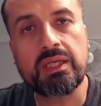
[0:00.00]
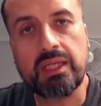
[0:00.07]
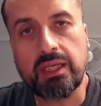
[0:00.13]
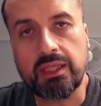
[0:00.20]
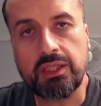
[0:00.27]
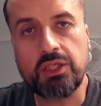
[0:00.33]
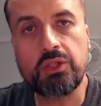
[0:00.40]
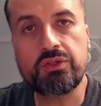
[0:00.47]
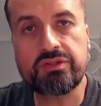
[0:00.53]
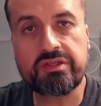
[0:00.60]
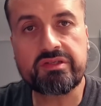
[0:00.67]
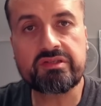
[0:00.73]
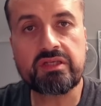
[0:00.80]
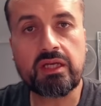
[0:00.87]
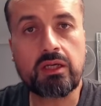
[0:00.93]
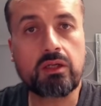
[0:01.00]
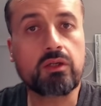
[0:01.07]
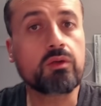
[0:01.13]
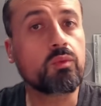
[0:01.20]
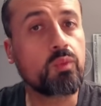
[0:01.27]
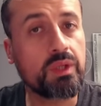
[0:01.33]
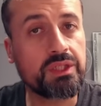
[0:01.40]
can get a huge
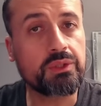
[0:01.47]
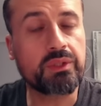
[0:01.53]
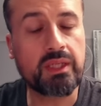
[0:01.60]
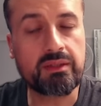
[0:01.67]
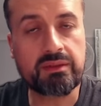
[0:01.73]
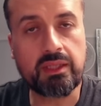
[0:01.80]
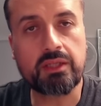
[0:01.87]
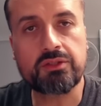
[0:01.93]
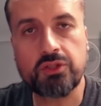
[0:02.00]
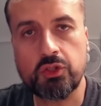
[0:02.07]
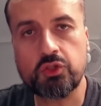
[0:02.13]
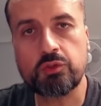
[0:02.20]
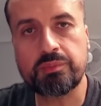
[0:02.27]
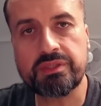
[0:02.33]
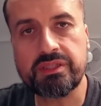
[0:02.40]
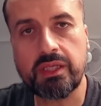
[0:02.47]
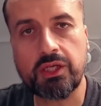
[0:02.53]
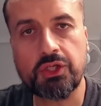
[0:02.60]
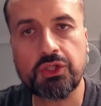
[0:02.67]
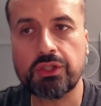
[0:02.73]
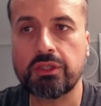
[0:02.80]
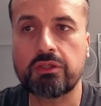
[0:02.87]
discount where you get that total
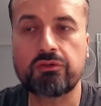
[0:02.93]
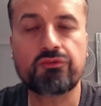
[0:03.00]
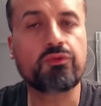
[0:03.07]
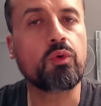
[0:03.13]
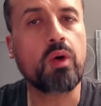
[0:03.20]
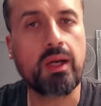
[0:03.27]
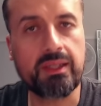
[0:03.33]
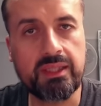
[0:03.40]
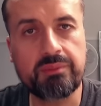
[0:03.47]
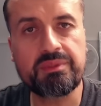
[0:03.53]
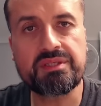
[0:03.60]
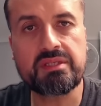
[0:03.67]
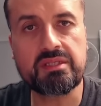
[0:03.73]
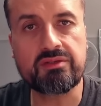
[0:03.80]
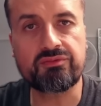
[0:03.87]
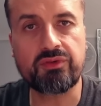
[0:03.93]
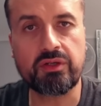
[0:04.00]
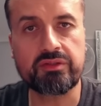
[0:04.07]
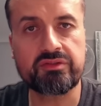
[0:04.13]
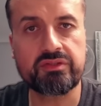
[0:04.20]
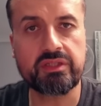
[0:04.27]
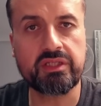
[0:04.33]
protection for unlimited
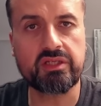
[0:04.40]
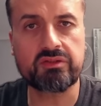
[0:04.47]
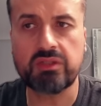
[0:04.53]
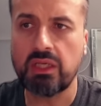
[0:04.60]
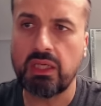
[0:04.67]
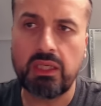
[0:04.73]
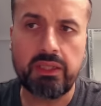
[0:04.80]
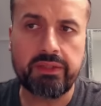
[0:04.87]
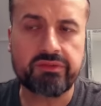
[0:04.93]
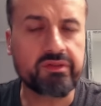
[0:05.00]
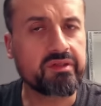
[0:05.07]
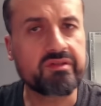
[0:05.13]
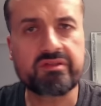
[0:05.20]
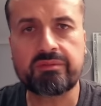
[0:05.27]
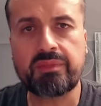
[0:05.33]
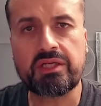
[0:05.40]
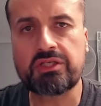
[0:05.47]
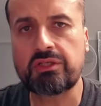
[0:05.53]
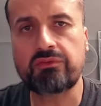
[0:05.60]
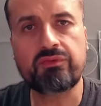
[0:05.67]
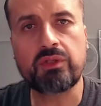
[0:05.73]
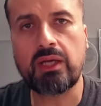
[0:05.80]
devices. So it doesn't
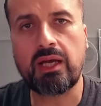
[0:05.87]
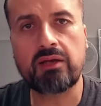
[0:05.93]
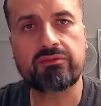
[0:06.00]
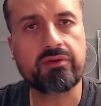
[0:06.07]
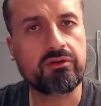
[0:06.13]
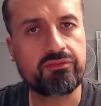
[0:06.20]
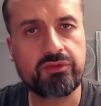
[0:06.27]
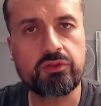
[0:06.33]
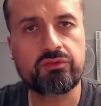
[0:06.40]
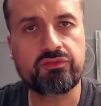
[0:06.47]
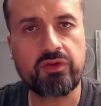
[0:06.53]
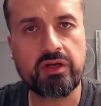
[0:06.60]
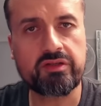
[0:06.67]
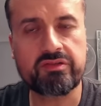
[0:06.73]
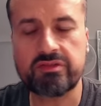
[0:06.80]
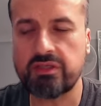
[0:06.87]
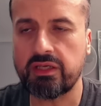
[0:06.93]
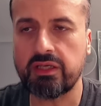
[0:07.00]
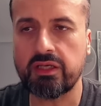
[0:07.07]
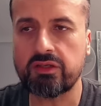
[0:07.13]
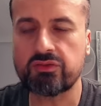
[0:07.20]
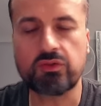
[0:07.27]
matter if you have a few Fire
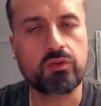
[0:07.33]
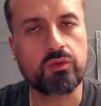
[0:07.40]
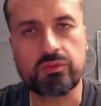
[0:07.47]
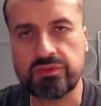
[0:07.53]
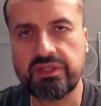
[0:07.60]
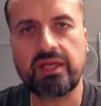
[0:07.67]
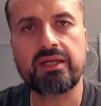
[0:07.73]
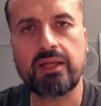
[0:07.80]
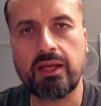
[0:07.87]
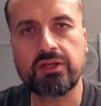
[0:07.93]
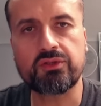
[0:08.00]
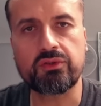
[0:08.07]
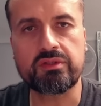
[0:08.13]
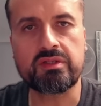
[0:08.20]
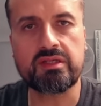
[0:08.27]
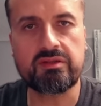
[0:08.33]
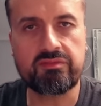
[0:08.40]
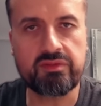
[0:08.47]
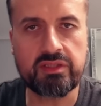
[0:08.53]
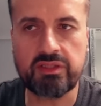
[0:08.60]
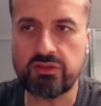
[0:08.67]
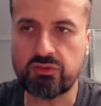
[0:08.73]
Sticks or 10 Android
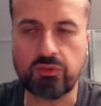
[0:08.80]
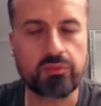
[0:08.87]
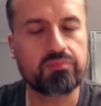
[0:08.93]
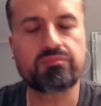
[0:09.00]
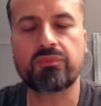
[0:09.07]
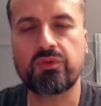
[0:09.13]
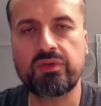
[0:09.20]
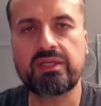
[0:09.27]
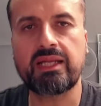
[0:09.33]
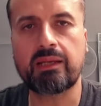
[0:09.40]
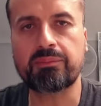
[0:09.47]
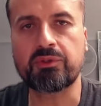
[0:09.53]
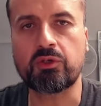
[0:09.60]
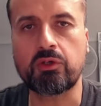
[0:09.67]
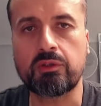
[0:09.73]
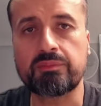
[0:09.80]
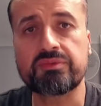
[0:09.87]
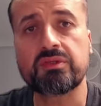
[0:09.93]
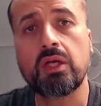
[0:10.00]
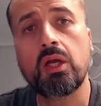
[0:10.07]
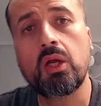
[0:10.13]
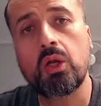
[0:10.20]
TVs or 3
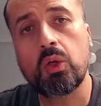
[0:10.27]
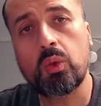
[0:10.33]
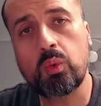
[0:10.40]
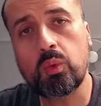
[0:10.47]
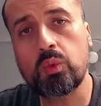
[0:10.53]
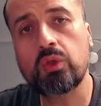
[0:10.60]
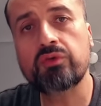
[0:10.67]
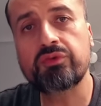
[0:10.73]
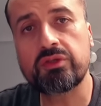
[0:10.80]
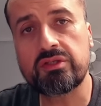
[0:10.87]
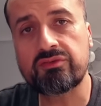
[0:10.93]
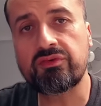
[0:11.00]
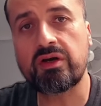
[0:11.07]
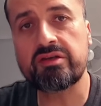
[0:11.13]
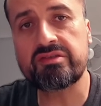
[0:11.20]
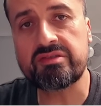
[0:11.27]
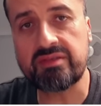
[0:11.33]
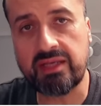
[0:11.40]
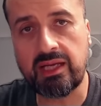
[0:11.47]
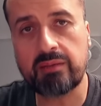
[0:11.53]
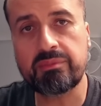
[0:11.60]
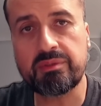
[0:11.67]
laptops, all of your devices
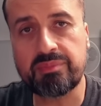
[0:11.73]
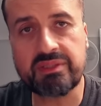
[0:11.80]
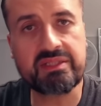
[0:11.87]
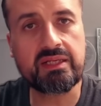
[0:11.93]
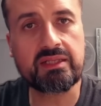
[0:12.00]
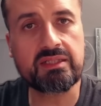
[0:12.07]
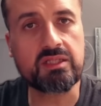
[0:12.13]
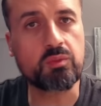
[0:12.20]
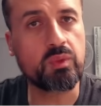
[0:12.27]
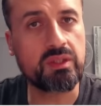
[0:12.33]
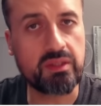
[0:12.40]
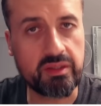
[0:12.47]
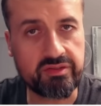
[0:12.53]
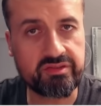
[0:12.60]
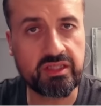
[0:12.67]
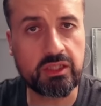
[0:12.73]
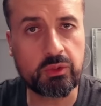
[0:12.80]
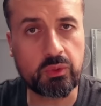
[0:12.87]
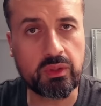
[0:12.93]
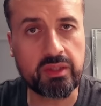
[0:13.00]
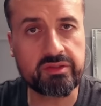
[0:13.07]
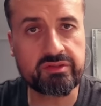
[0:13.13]
can be protected with a
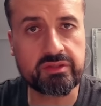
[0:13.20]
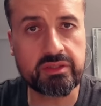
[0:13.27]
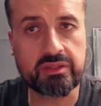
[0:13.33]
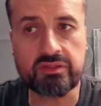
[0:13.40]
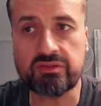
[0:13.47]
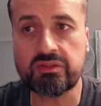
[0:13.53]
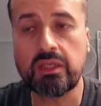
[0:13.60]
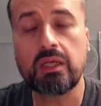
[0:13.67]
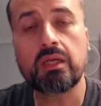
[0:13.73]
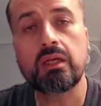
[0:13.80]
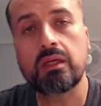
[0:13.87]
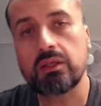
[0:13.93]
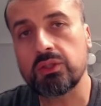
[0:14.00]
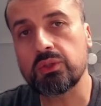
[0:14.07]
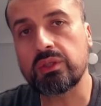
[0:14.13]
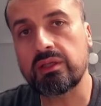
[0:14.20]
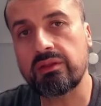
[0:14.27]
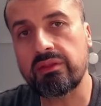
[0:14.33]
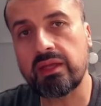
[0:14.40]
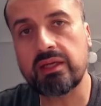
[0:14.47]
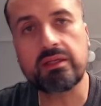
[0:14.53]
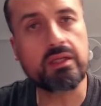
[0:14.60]
single license. You
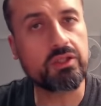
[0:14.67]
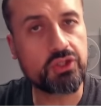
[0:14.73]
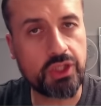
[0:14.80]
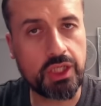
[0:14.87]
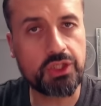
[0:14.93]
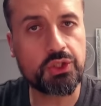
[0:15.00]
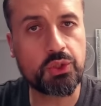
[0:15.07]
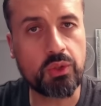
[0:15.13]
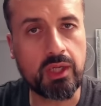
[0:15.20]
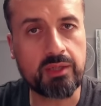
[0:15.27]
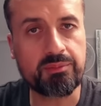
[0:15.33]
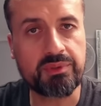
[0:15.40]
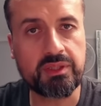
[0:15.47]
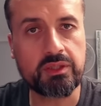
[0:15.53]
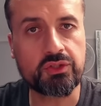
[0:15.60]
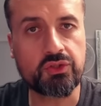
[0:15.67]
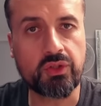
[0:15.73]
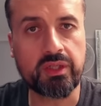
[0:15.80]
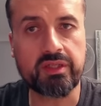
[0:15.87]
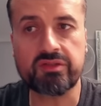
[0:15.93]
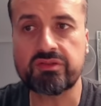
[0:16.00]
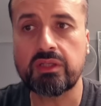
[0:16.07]
can then change your IP
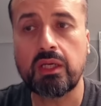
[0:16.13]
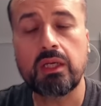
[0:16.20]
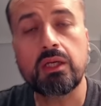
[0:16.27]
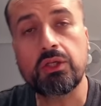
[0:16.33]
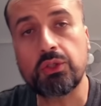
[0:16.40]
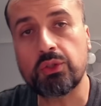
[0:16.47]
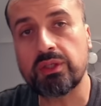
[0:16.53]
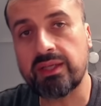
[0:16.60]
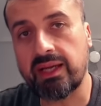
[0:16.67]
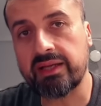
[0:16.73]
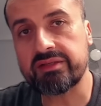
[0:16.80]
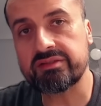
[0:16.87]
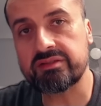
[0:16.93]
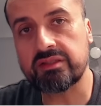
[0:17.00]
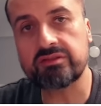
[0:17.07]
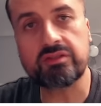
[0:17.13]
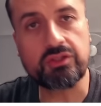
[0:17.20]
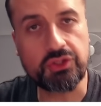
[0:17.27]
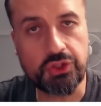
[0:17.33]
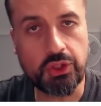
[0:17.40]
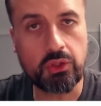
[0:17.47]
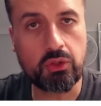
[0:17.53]
address, you can access
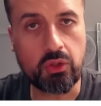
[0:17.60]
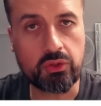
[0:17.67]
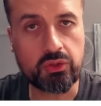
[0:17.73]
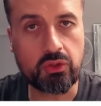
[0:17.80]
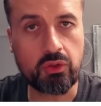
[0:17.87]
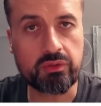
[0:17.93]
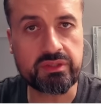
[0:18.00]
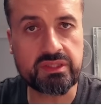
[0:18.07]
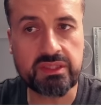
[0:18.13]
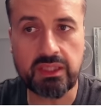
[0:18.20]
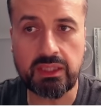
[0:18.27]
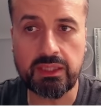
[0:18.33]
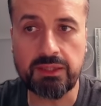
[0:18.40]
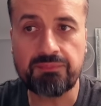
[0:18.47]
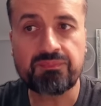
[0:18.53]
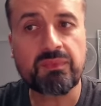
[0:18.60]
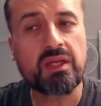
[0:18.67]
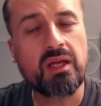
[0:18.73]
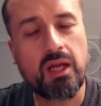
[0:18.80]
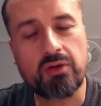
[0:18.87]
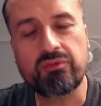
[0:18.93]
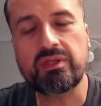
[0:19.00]
geolocked content,
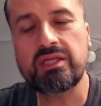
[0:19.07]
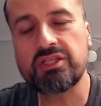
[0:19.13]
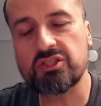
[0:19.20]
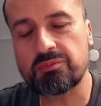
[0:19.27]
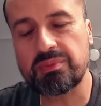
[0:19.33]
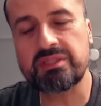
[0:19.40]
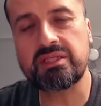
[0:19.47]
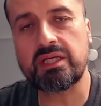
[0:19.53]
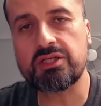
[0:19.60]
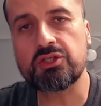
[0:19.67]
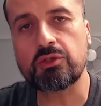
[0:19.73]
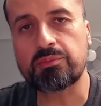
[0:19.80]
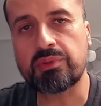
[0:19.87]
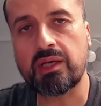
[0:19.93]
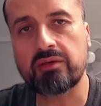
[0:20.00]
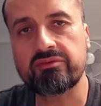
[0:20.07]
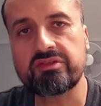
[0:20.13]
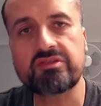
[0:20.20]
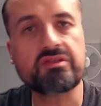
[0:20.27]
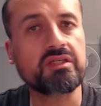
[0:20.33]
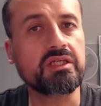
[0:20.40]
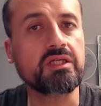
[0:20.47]
and really just protect your
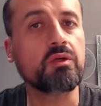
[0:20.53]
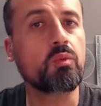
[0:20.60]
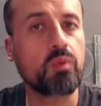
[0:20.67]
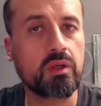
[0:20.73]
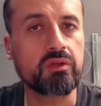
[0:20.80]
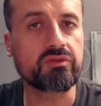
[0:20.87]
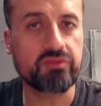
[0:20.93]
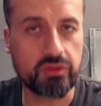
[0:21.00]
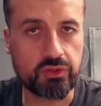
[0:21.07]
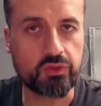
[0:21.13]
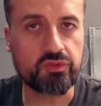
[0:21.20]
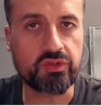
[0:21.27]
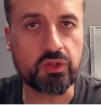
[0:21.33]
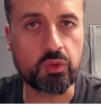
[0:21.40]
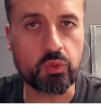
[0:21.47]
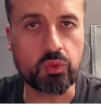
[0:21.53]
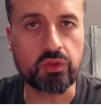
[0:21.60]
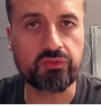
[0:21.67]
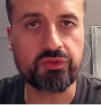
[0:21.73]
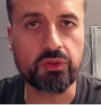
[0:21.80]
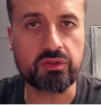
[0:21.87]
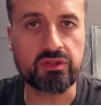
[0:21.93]
privacy whilst using all
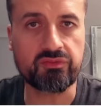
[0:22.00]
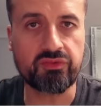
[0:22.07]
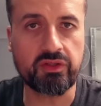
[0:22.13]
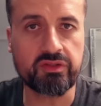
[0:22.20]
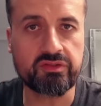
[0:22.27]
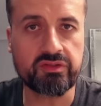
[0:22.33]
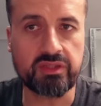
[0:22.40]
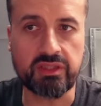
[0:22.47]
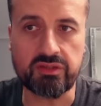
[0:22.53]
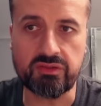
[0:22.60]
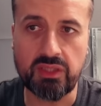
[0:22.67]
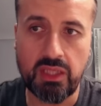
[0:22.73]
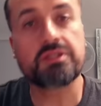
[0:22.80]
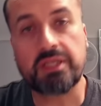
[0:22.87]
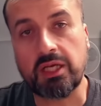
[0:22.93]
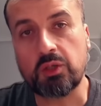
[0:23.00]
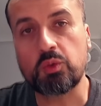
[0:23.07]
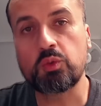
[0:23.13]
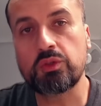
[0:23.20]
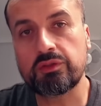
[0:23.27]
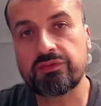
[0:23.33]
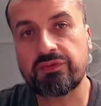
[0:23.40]
of your devices. To get
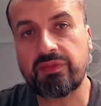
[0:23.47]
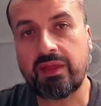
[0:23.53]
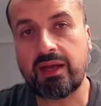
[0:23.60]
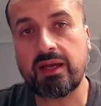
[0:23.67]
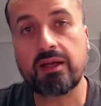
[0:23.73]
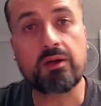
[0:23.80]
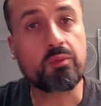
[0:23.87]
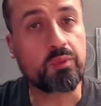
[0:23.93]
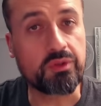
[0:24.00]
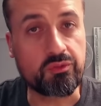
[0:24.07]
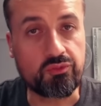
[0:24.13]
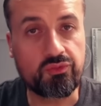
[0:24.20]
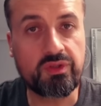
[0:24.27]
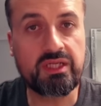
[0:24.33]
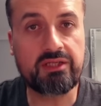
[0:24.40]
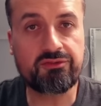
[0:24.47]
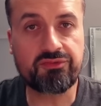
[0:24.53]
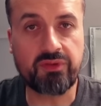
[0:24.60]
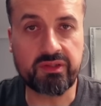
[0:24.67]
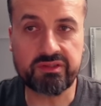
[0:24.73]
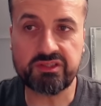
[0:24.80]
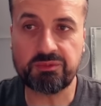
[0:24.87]
all of that with really
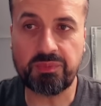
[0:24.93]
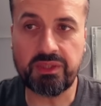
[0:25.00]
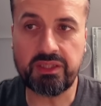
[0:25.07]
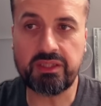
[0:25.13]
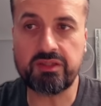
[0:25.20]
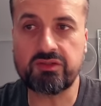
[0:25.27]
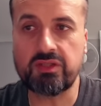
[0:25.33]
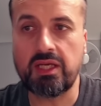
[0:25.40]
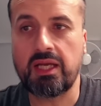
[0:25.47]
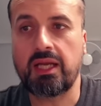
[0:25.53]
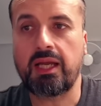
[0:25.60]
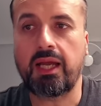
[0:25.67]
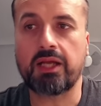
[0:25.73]
fast speeds